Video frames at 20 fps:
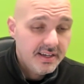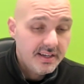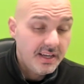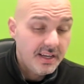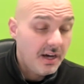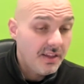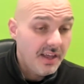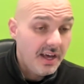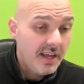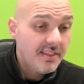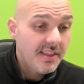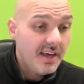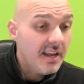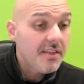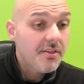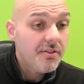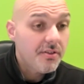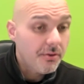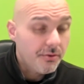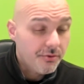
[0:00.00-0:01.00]
Now that
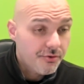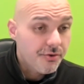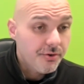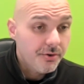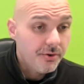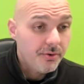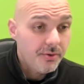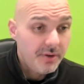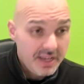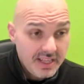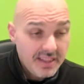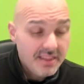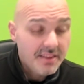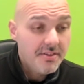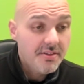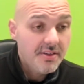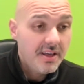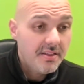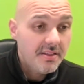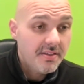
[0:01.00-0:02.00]
is still true in the
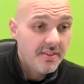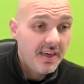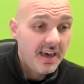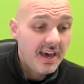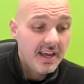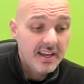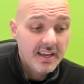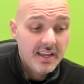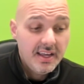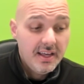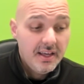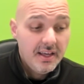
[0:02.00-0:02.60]
sense that,